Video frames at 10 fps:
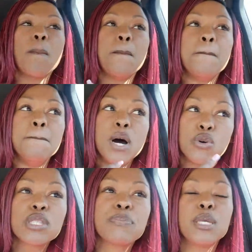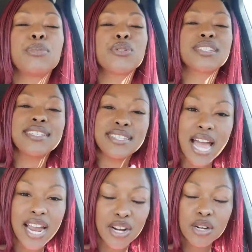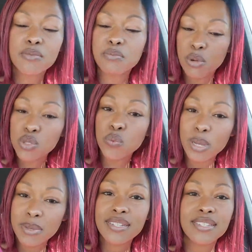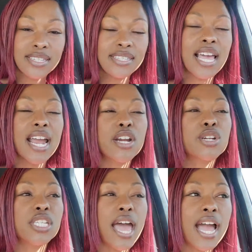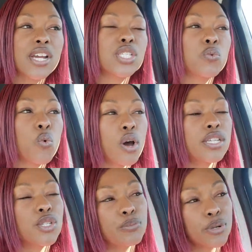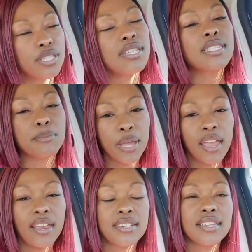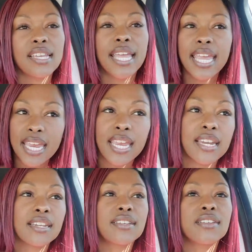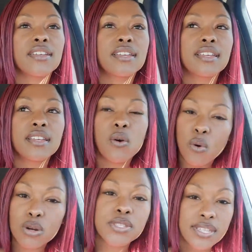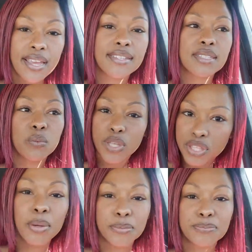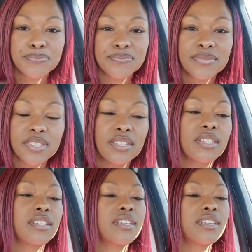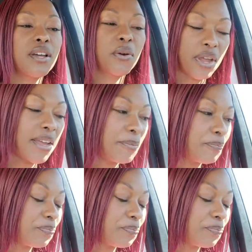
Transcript: most people's desire, most women's desire, to actually want to participate in oral sex with you. Okay?